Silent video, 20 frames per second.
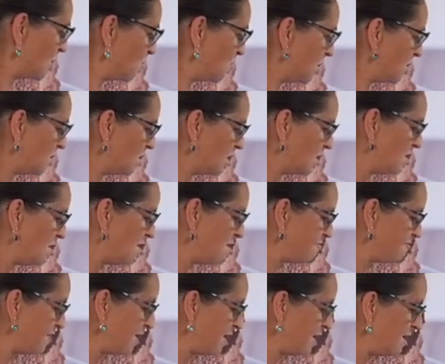with our
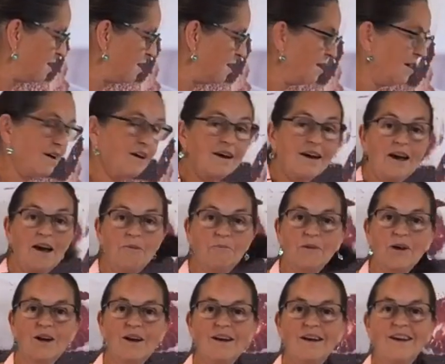coffee,
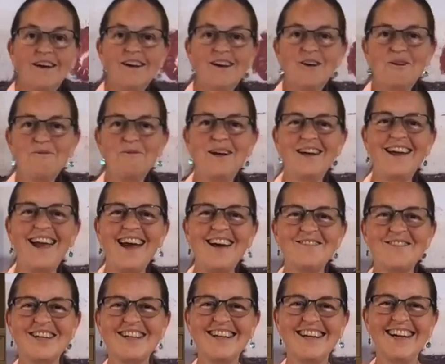we
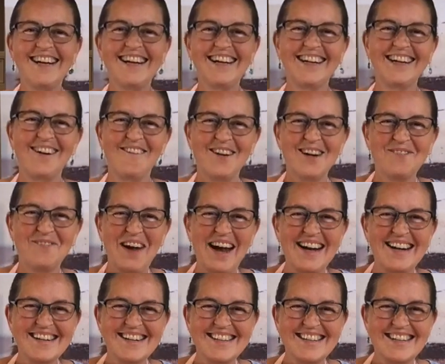kept going back
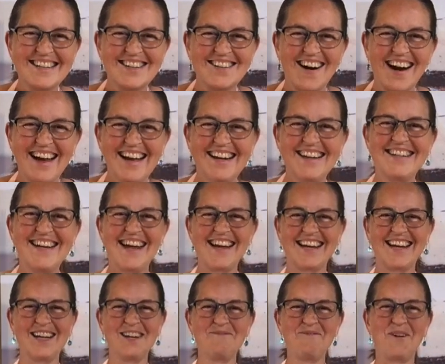to the tray and
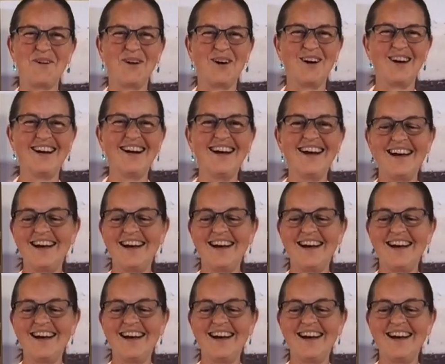taking more.